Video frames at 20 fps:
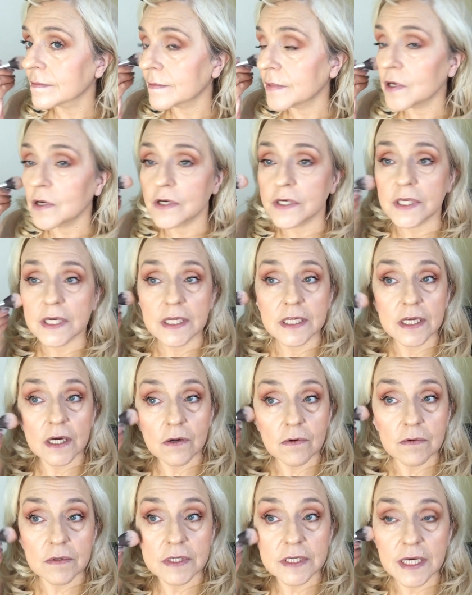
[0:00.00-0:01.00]
Because I
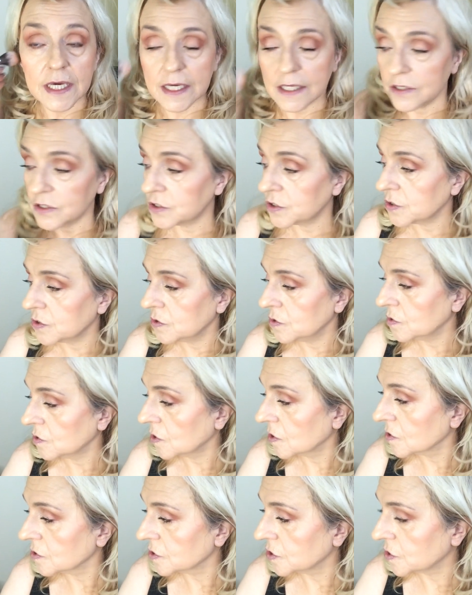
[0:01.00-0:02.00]
don't tend to
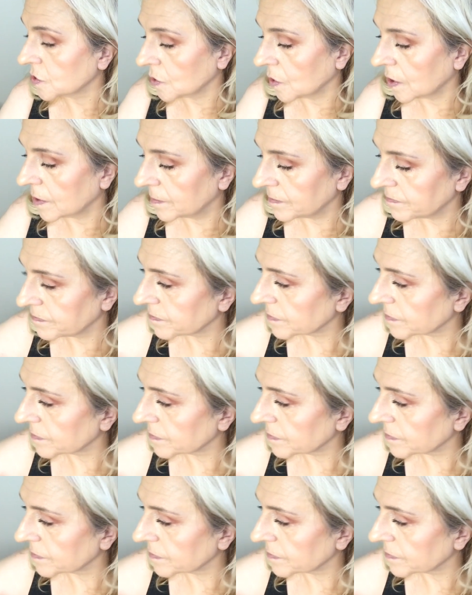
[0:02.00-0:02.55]
contour.